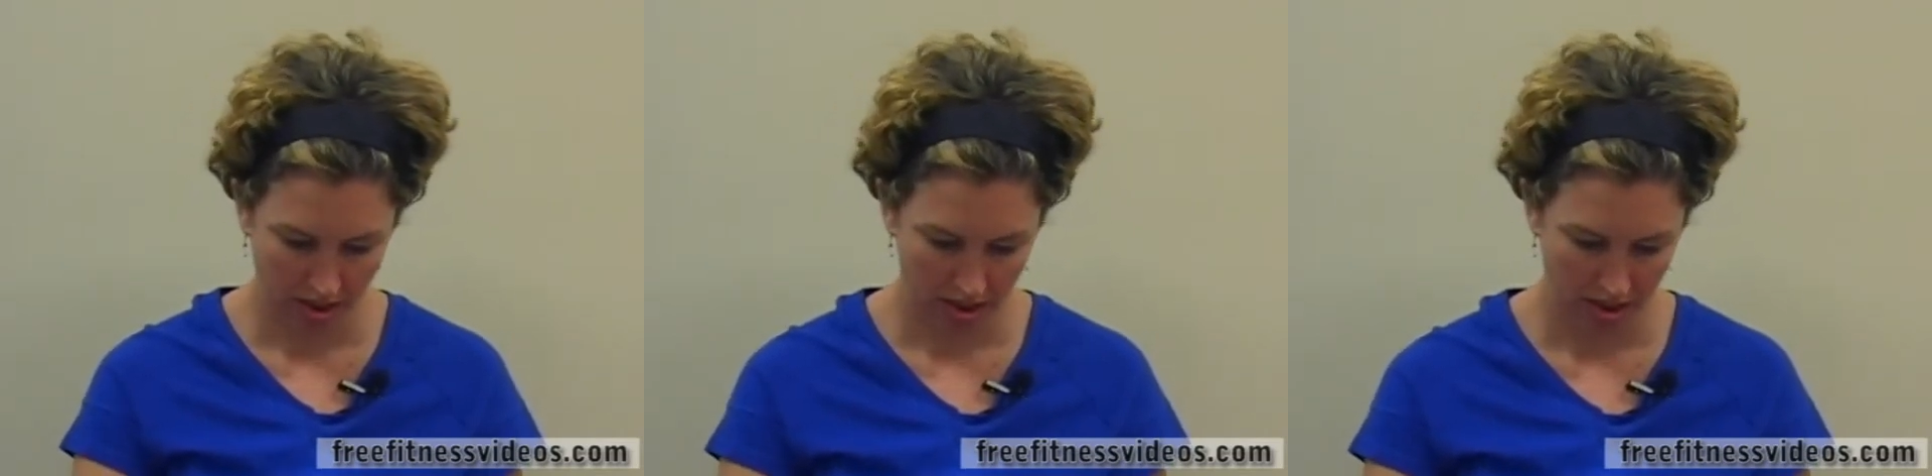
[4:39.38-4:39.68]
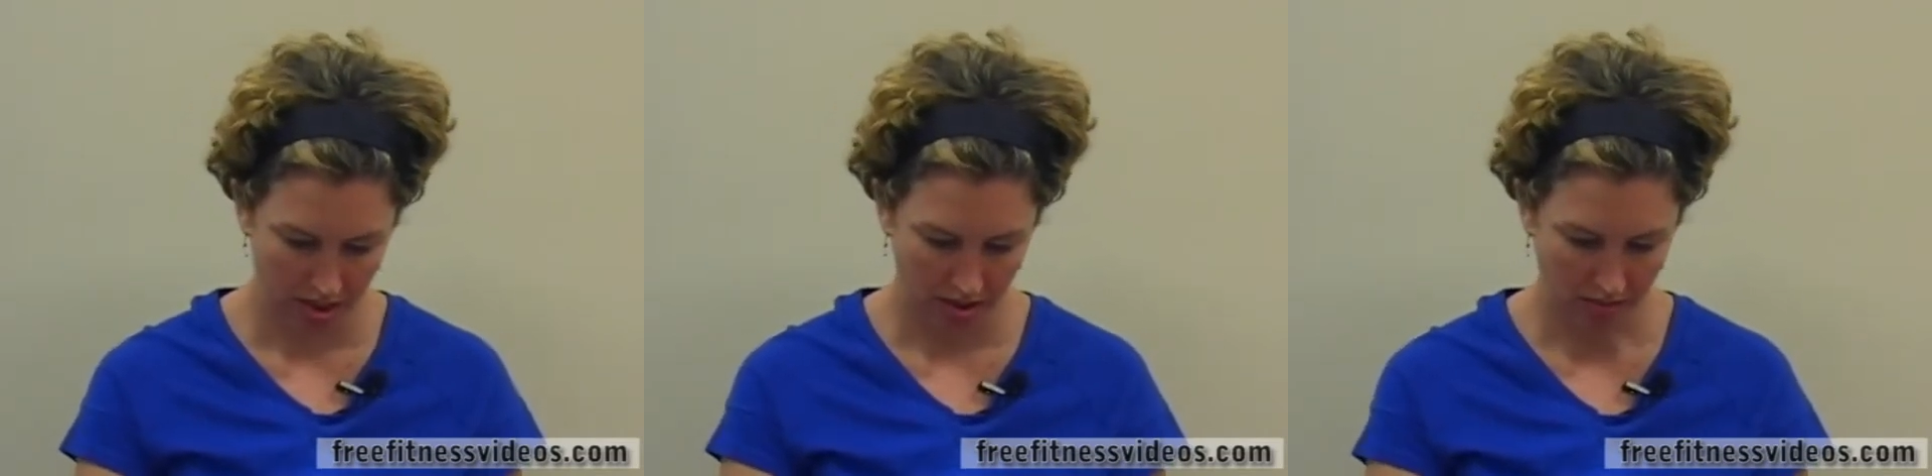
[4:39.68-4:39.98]

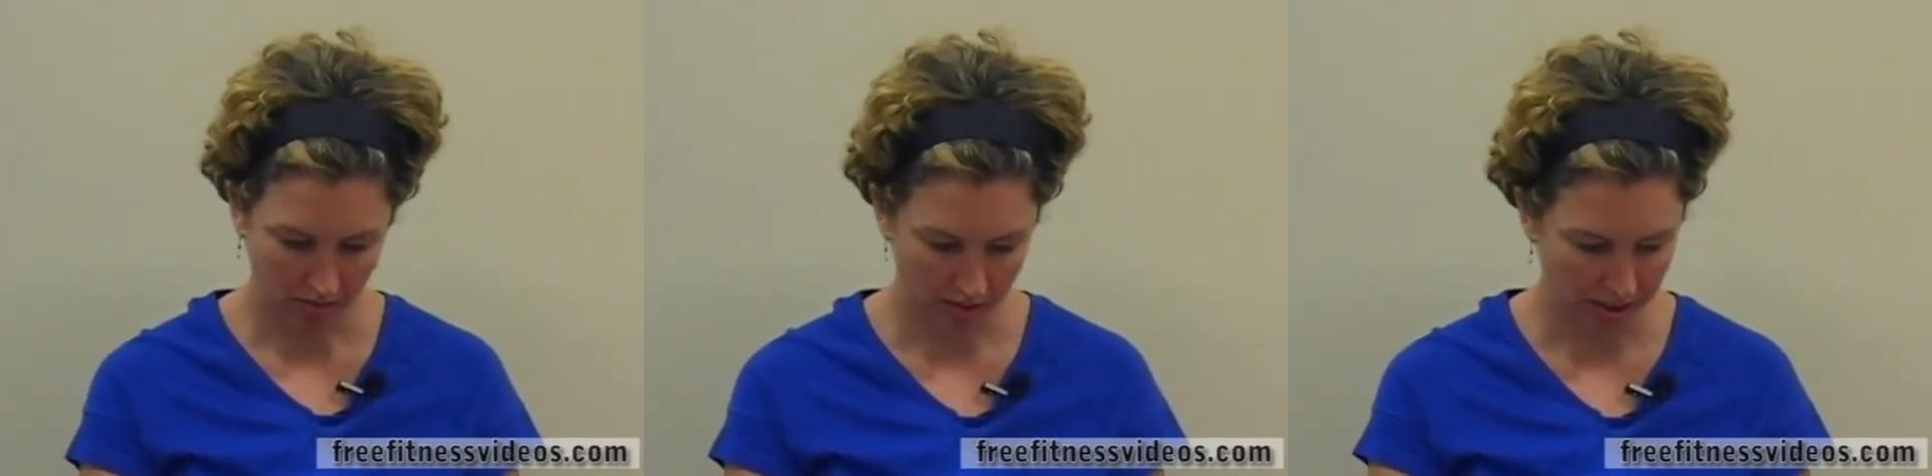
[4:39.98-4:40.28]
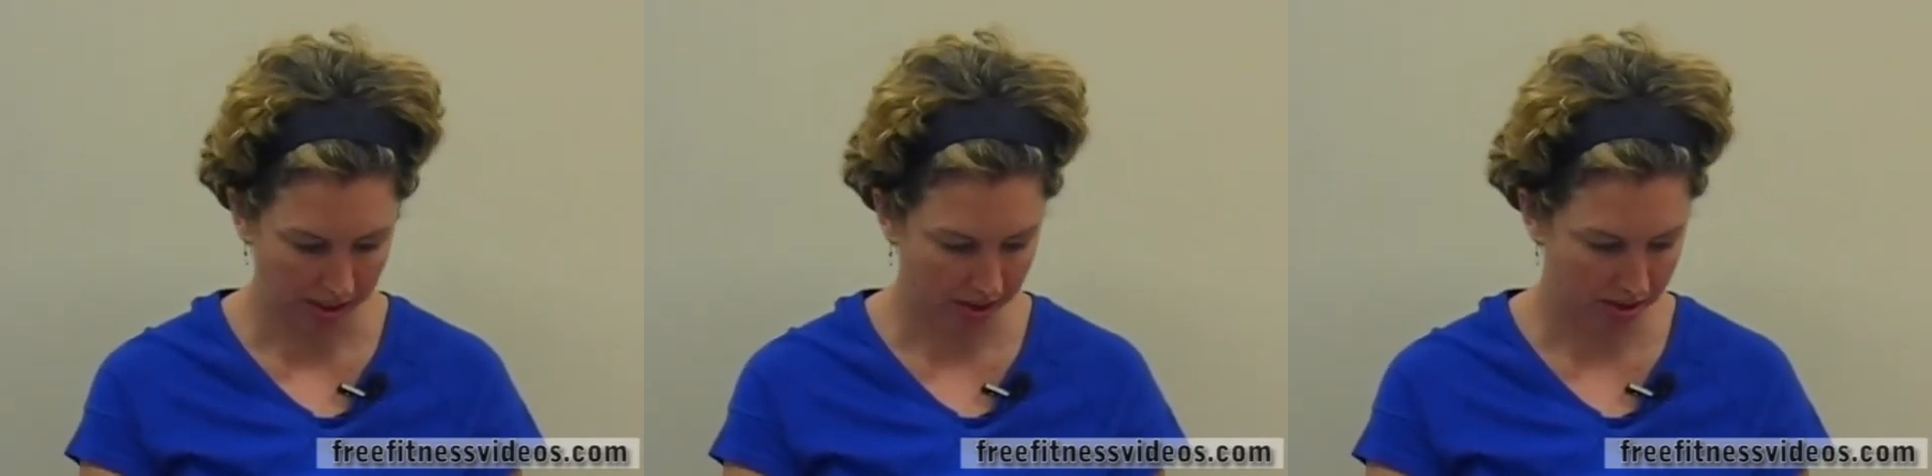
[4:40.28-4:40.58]
All
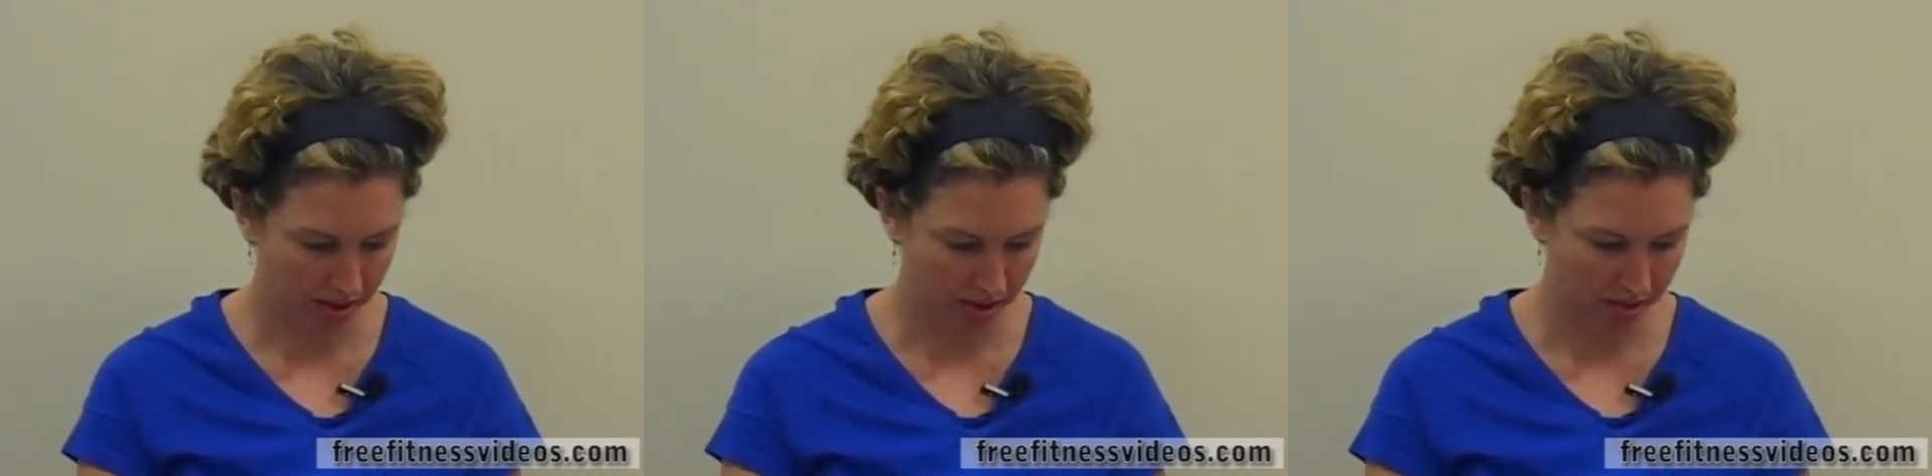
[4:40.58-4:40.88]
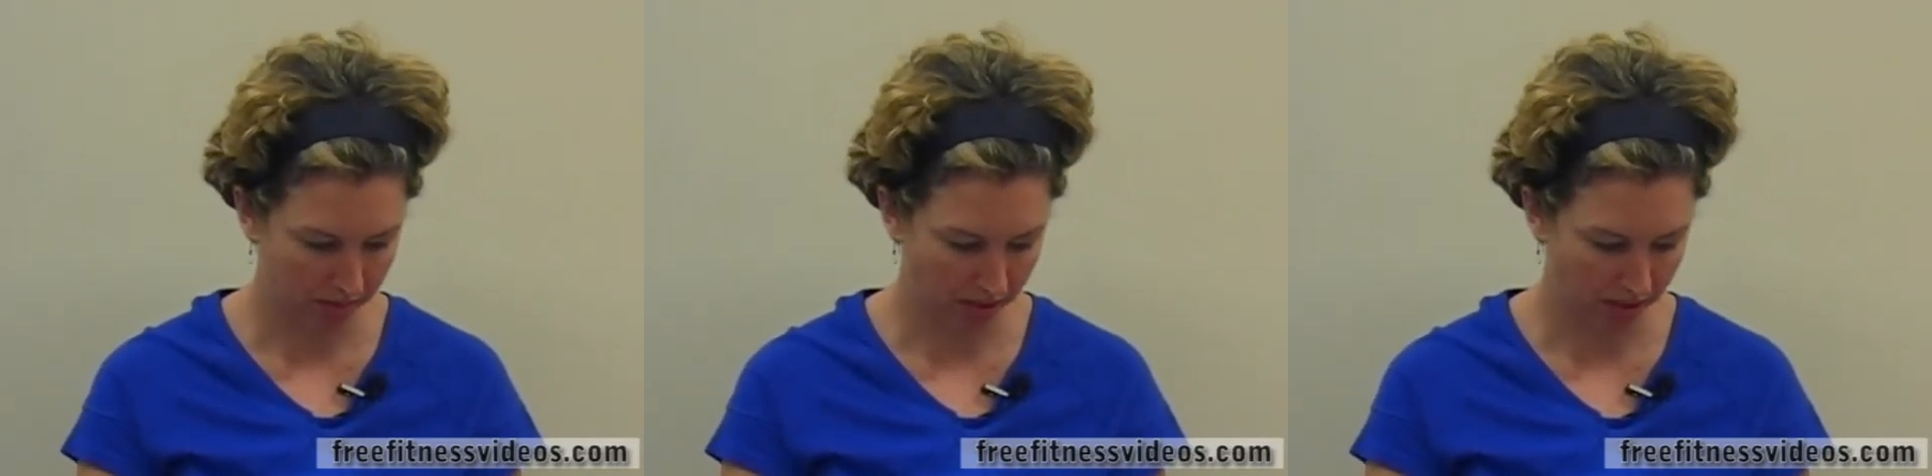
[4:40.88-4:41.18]
right,
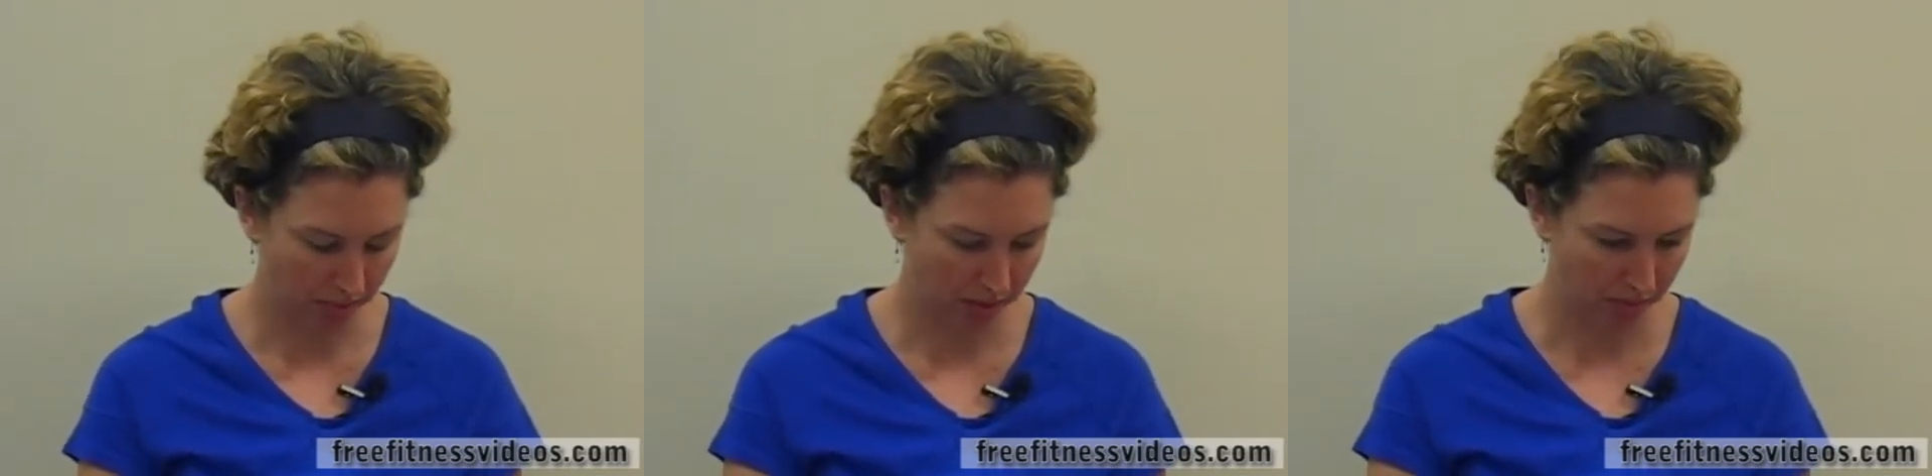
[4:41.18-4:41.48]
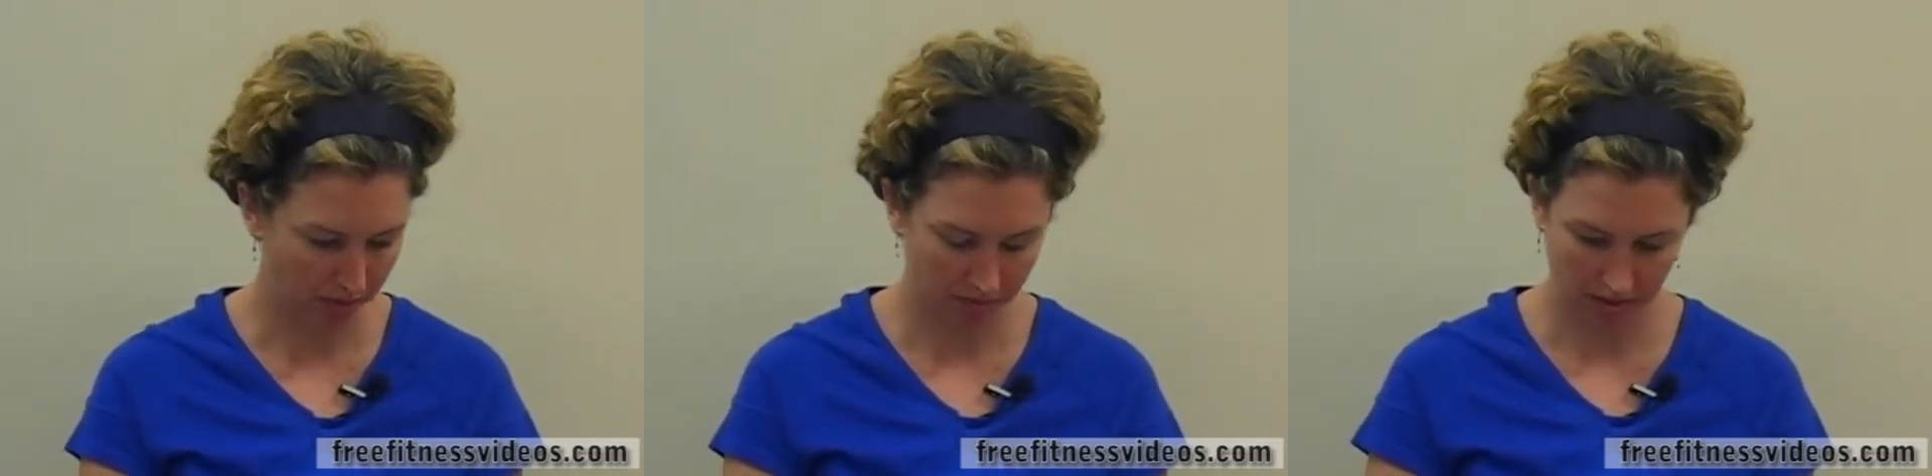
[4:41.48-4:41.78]
I'm not going to be able
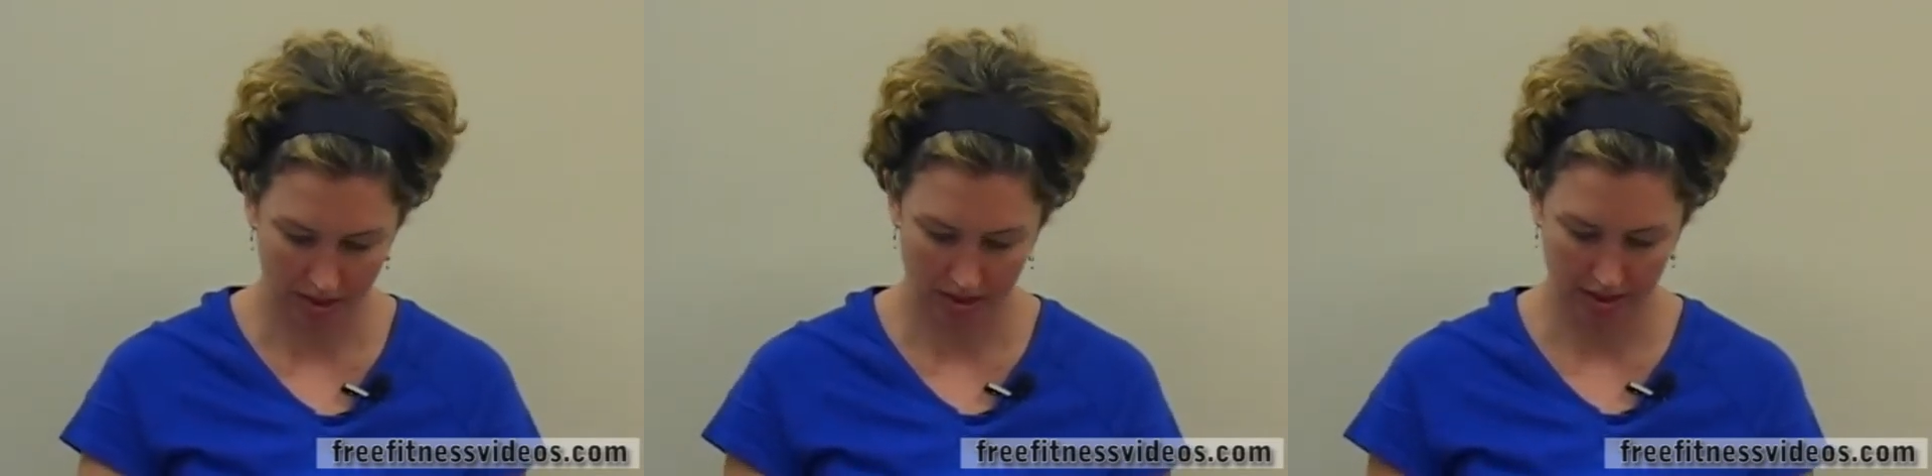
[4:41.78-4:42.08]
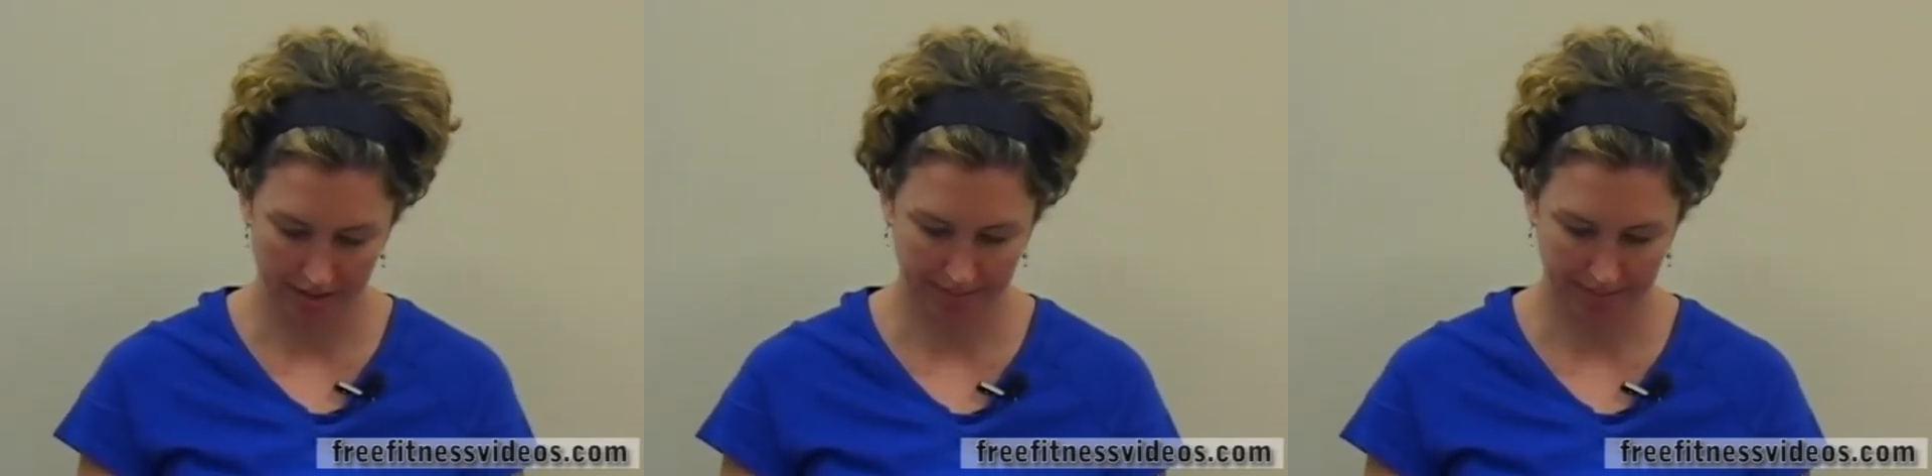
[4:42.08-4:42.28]
to find that.